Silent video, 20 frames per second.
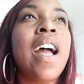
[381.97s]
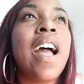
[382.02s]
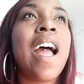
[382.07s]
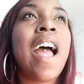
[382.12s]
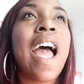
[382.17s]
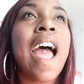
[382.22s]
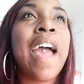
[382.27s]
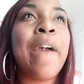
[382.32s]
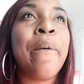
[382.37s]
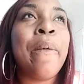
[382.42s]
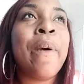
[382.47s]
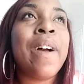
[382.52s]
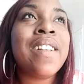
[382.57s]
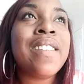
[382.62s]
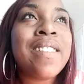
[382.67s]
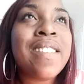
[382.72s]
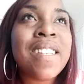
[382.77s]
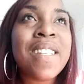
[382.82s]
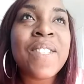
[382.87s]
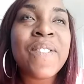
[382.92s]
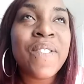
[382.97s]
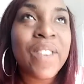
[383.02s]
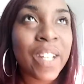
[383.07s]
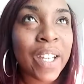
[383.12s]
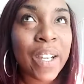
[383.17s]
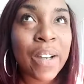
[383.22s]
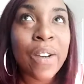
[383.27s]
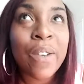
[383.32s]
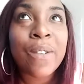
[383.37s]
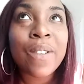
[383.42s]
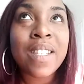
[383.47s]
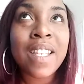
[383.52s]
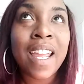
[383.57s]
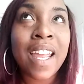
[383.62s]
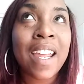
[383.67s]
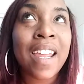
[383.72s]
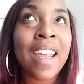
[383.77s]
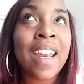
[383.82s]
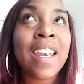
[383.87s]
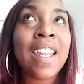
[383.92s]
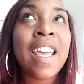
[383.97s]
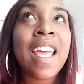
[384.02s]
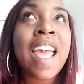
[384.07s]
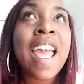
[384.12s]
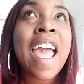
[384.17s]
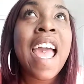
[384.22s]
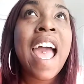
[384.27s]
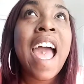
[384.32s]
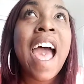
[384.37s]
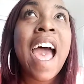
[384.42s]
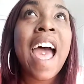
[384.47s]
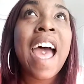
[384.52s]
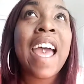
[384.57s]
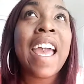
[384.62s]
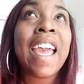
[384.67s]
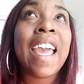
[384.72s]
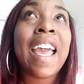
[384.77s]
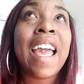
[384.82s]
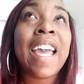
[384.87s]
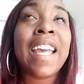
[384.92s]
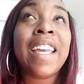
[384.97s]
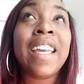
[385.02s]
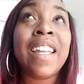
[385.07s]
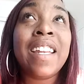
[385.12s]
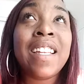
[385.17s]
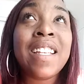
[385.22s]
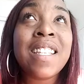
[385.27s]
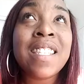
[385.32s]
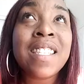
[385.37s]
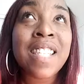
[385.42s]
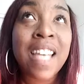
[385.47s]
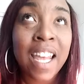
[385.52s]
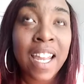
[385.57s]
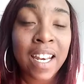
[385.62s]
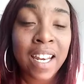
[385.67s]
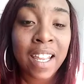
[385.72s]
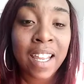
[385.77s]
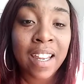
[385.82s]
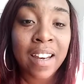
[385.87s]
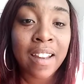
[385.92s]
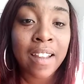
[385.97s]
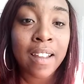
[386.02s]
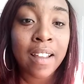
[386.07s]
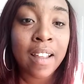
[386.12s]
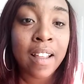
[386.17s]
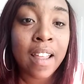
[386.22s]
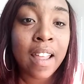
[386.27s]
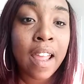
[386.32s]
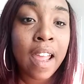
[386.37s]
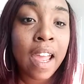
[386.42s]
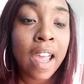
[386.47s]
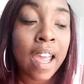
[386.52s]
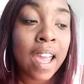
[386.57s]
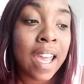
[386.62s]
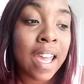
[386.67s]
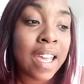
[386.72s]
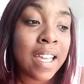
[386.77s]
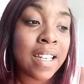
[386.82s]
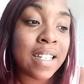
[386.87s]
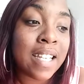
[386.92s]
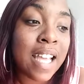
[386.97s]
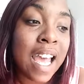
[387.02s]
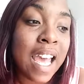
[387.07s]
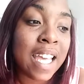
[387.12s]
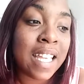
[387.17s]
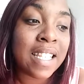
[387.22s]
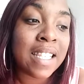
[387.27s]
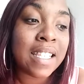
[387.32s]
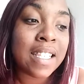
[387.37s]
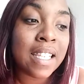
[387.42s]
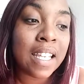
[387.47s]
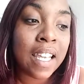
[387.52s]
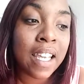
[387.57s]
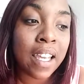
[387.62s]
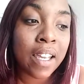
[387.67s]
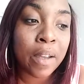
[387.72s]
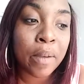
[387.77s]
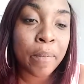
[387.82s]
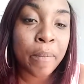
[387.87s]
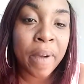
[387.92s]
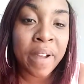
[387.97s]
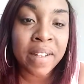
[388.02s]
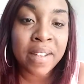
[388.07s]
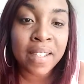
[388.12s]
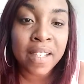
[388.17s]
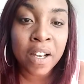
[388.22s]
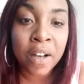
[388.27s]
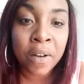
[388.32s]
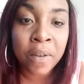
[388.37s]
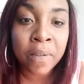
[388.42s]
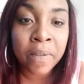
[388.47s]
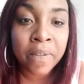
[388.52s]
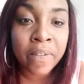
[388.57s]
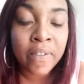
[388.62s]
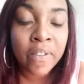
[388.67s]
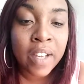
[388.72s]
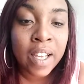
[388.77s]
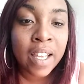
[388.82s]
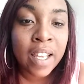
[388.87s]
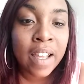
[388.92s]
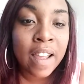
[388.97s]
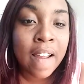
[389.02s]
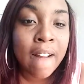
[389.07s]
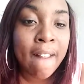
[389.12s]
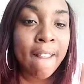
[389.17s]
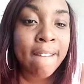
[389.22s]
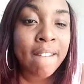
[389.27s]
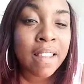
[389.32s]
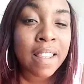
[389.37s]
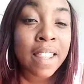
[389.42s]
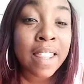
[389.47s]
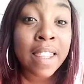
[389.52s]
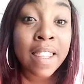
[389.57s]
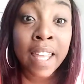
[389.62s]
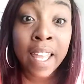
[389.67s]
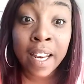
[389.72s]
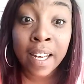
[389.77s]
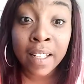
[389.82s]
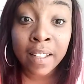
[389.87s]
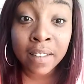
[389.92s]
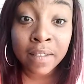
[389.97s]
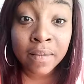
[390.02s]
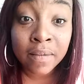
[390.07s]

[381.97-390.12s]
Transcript: I watch these videos and I, I get excited and I see myself thin.